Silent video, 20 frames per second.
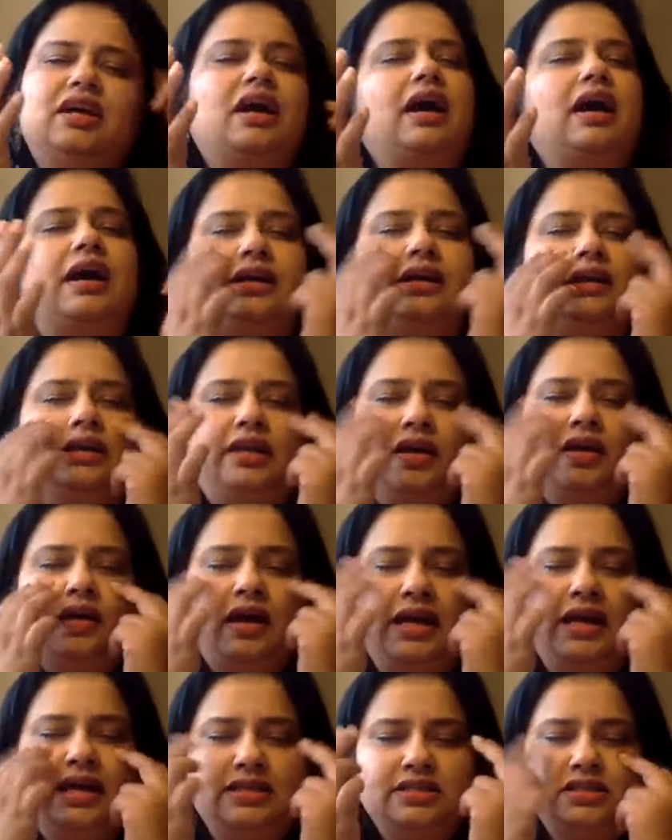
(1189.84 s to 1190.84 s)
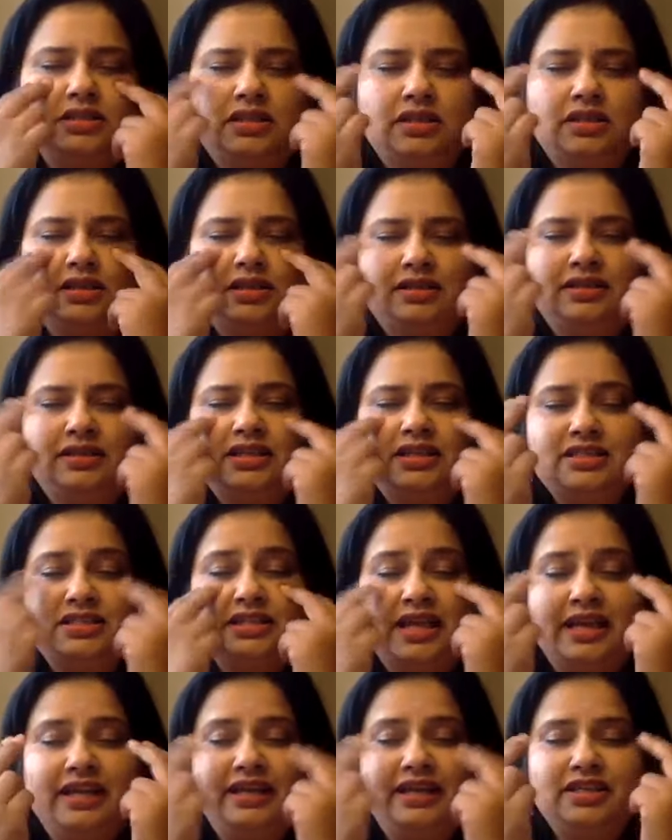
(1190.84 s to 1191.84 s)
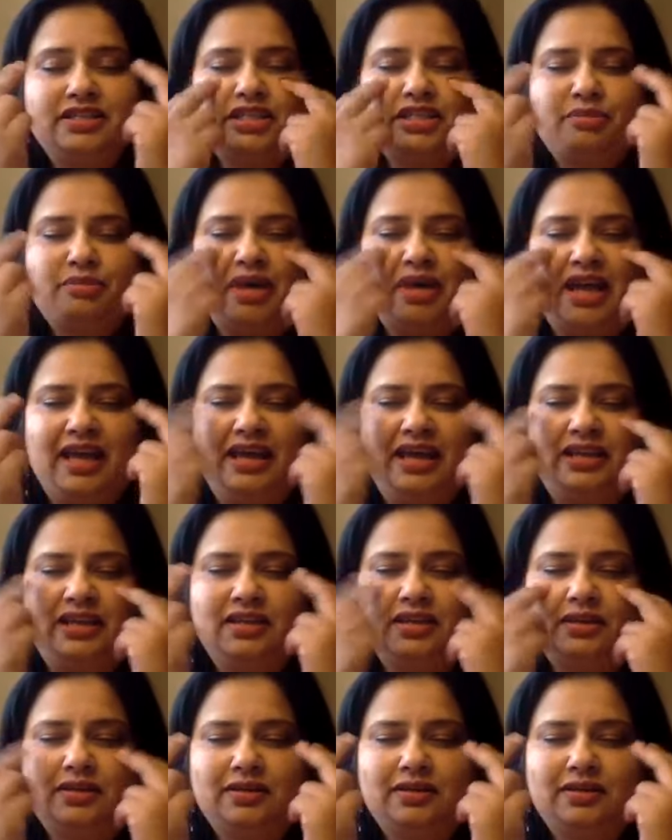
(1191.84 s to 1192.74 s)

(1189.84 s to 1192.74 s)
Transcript: Under your eyes. This tightness in my head.